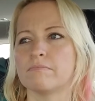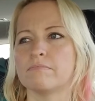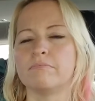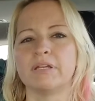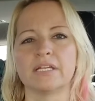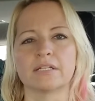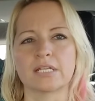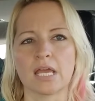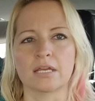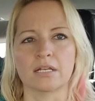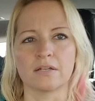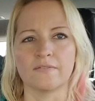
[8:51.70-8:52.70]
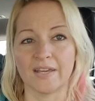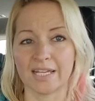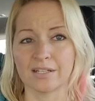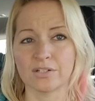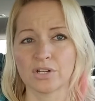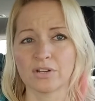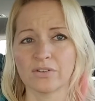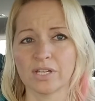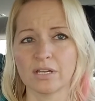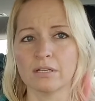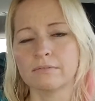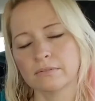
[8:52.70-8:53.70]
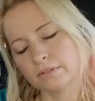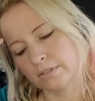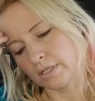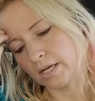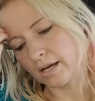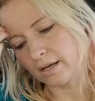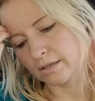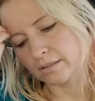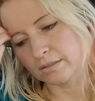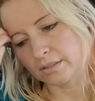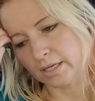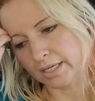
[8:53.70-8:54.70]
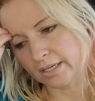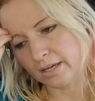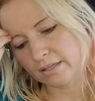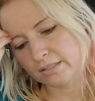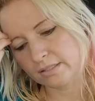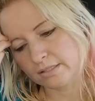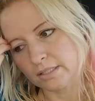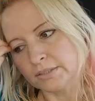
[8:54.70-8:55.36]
being taken advantage of again, I guess.